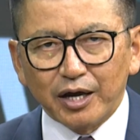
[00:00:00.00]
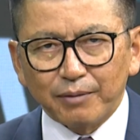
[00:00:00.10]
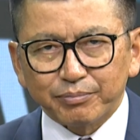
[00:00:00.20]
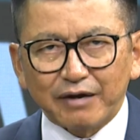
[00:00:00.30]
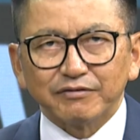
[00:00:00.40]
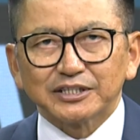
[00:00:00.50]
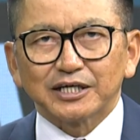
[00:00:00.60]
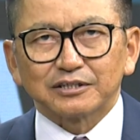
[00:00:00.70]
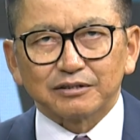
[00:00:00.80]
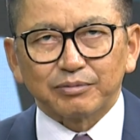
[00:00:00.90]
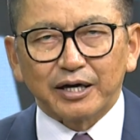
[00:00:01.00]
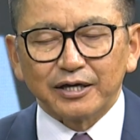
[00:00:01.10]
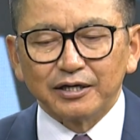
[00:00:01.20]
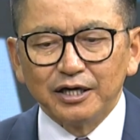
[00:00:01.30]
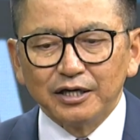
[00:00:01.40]
private sector, by
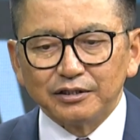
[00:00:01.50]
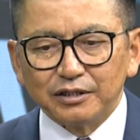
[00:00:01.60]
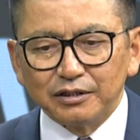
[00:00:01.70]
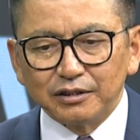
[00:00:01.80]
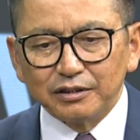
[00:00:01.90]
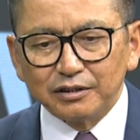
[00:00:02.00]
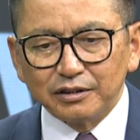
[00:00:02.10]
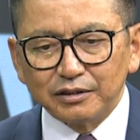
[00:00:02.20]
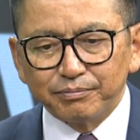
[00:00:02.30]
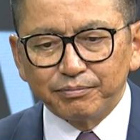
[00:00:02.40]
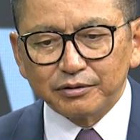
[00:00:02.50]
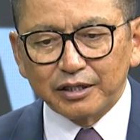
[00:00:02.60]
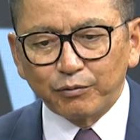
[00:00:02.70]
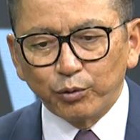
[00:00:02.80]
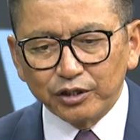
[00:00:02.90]
the
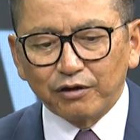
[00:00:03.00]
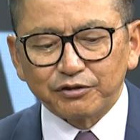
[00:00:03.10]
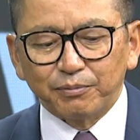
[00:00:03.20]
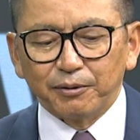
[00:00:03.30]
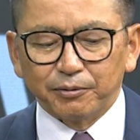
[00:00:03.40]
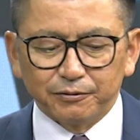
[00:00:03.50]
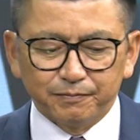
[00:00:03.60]
will of the people.